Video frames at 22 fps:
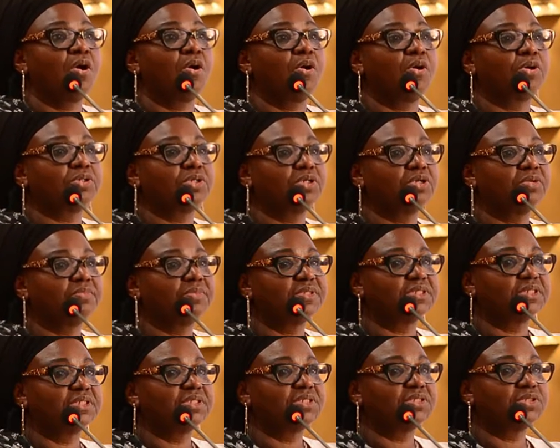
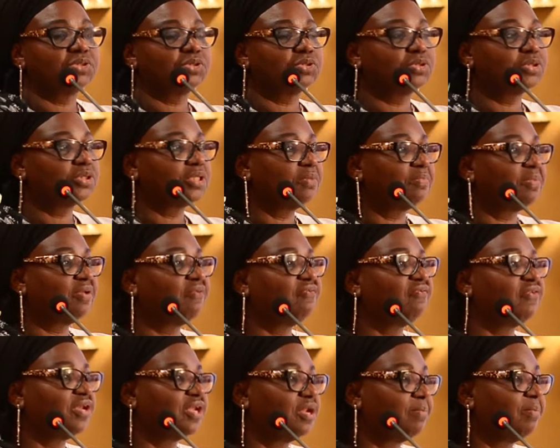autonomous institution but
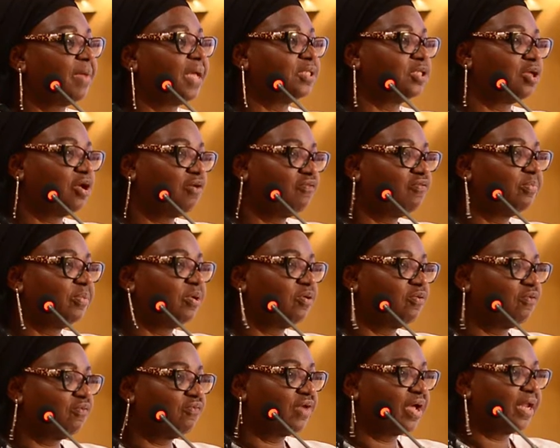funded by the government
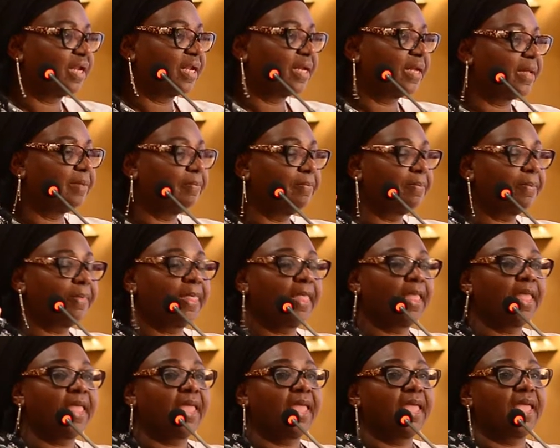of Canada.
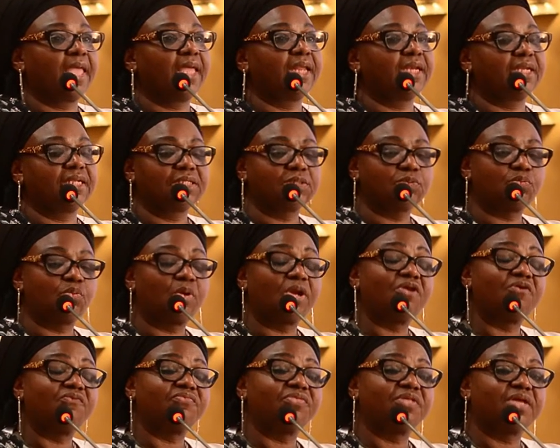And is
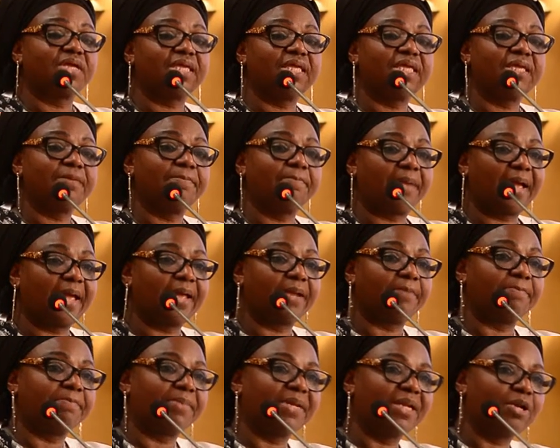one of the key
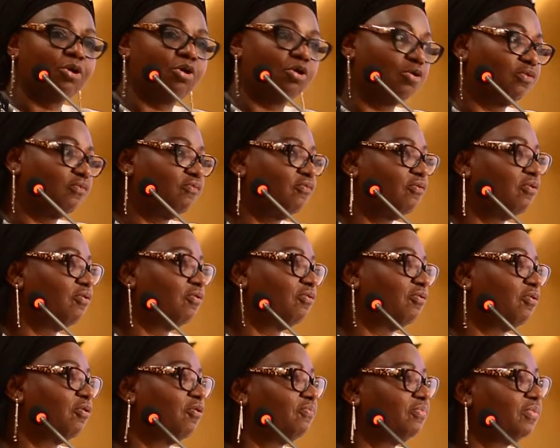pillars
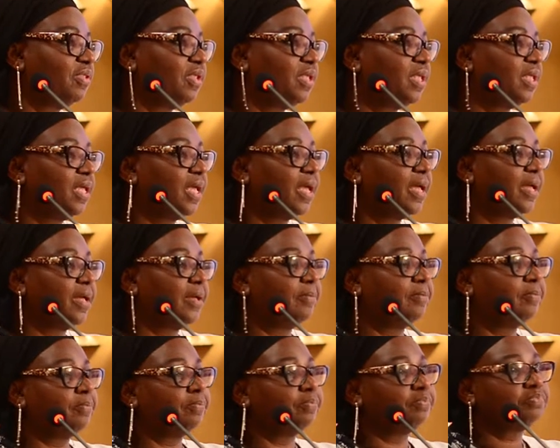of the
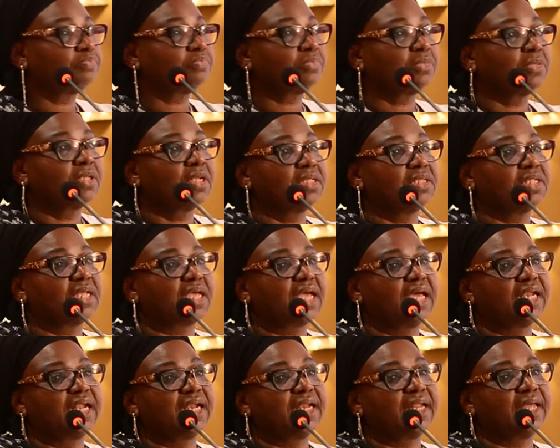
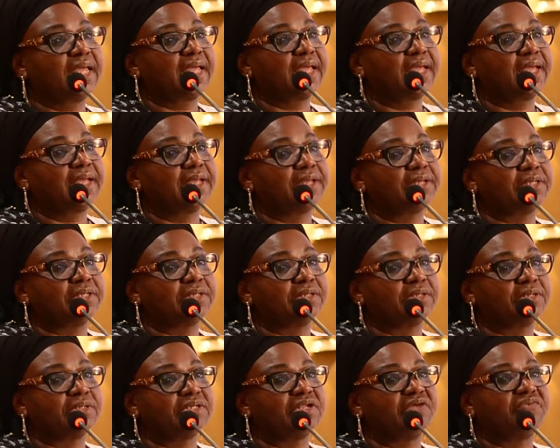
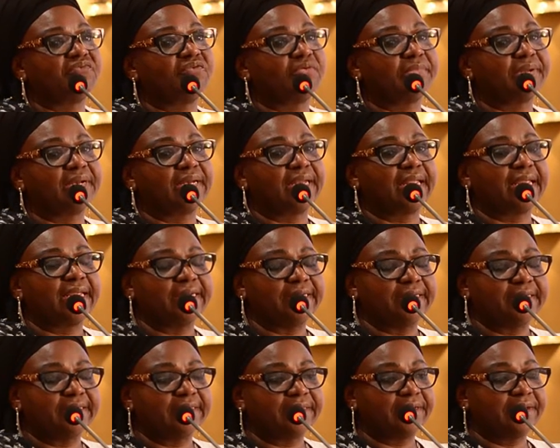Canada Development
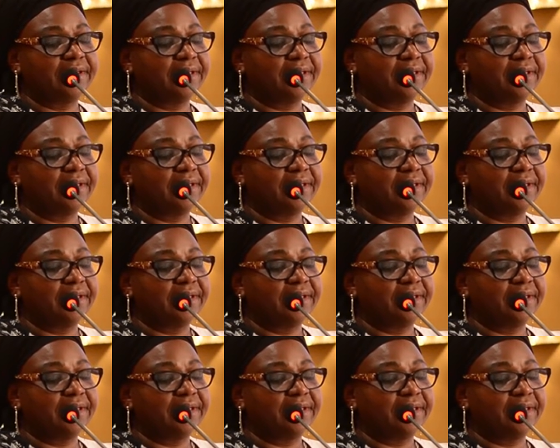Aid.